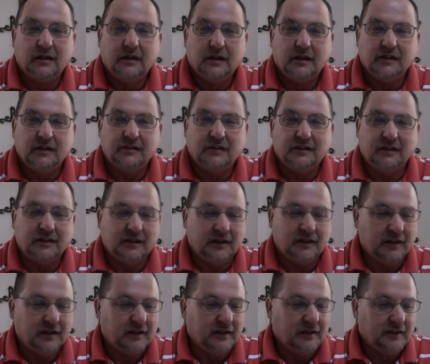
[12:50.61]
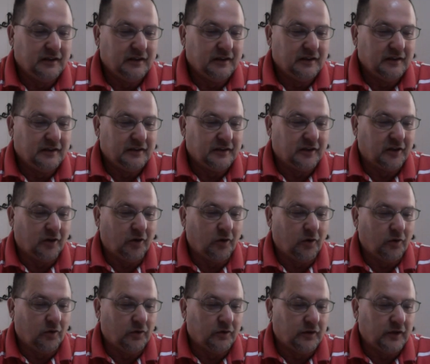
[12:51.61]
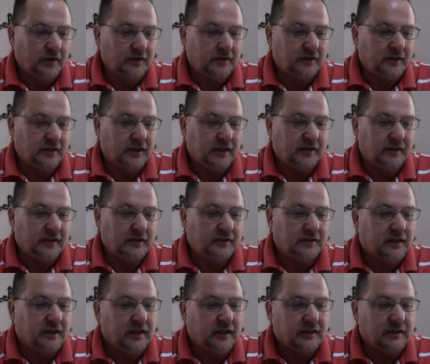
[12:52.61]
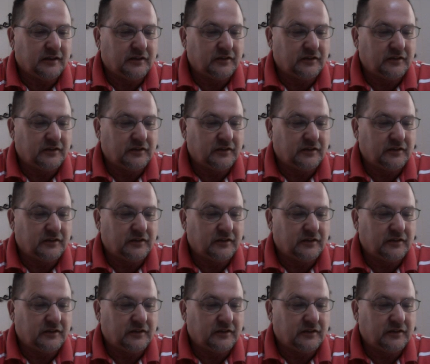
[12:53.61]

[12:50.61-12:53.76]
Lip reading: The gold and the